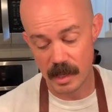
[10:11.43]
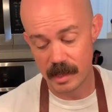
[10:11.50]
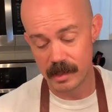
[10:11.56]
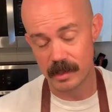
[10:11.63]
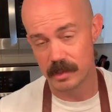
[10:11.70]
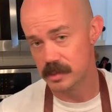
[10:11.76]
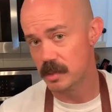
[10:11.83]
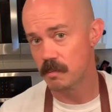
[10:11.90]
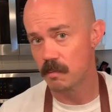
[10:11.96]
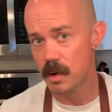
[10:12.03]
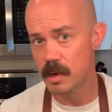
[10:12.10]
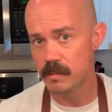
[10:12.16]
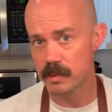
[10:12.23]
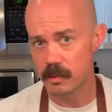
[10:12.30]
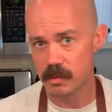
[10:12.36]
Now there's nothing
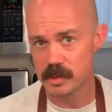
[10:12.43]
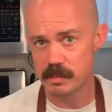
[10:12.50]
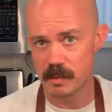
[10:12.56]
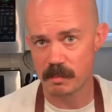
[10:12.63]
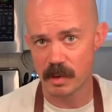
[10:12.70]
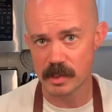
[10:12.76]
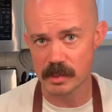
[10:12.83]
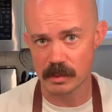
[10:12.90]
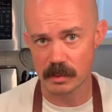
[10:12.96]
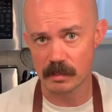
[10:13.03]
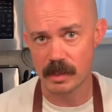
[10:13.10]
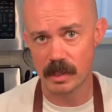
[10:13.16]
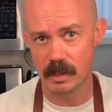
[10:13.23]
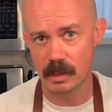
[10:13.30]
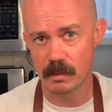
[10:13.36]
wrong with a crispy Brussels,
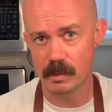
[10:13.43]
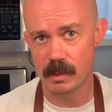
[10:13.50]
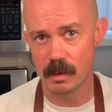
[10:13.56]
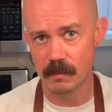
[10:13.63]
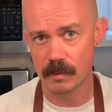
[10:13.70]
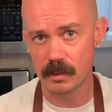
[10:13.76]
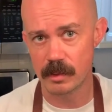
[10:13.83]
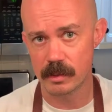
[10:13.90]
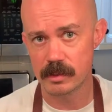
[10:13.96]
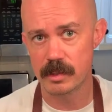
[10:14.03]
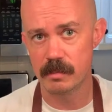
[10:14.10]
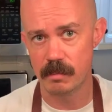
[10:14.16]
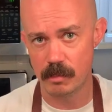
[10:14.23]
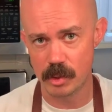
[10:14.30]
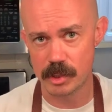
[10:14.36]
but you don't want an
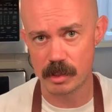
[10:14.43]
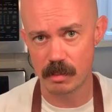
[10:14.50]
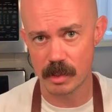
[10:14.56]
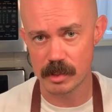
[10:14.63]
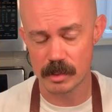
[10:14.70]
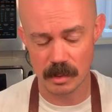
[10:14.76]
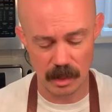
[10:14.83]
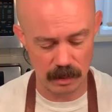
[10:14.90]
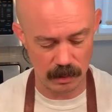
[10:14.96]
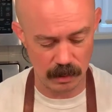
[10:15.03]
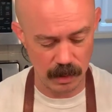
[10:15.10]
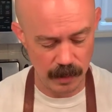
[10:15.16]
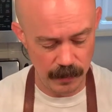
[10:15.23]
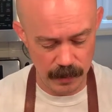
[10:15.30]
overcooked mushy Brussels either.